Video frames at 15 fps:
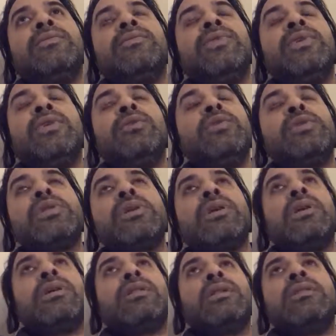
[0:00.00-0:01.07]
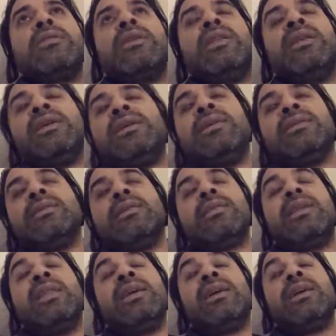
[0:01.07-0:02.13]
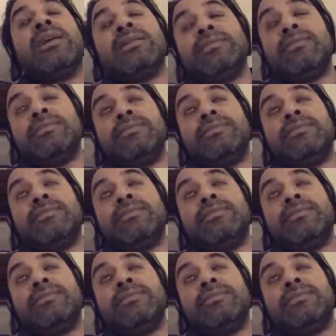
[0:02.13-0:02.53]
we use the silica,